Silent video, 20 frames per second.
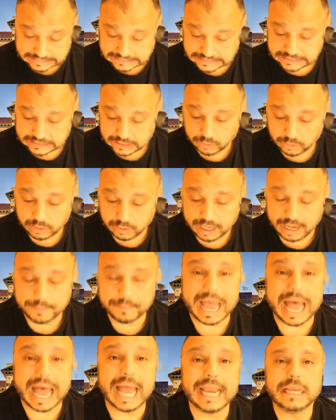So
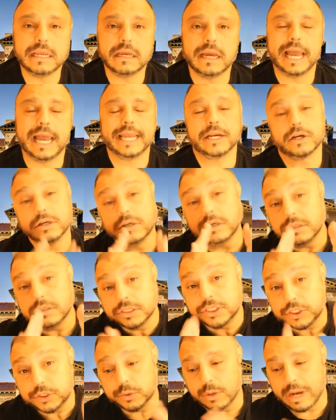I urge
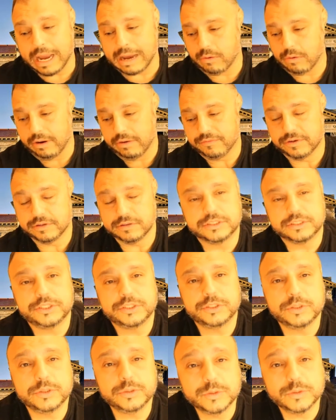you, however,
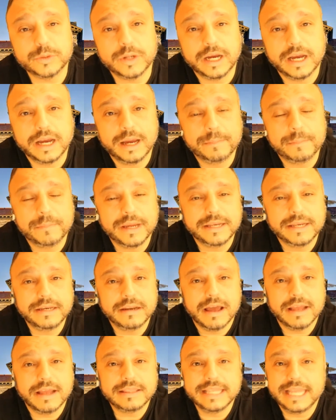to
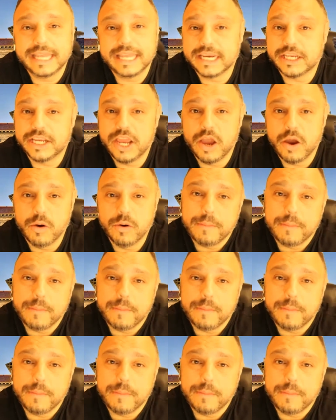not let it go.